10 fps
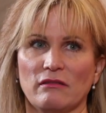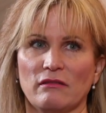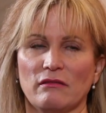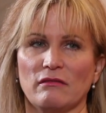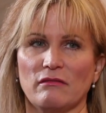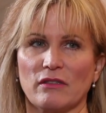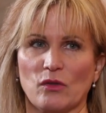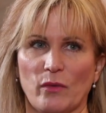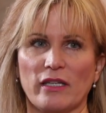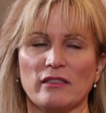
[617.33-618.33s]

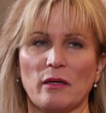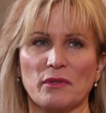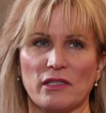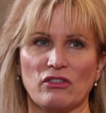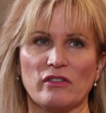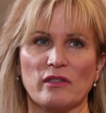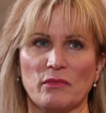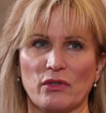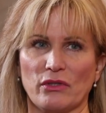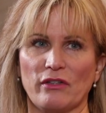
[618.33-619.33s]
because we get depositions in
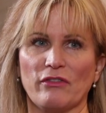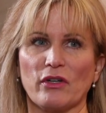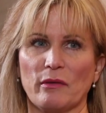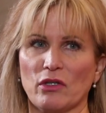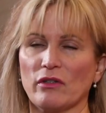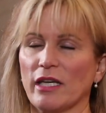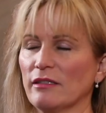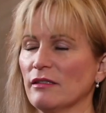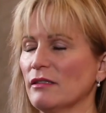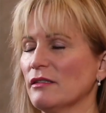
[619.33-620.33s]
Missouri for criminal
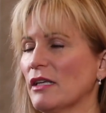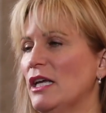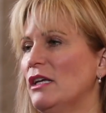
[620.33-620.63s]
cases.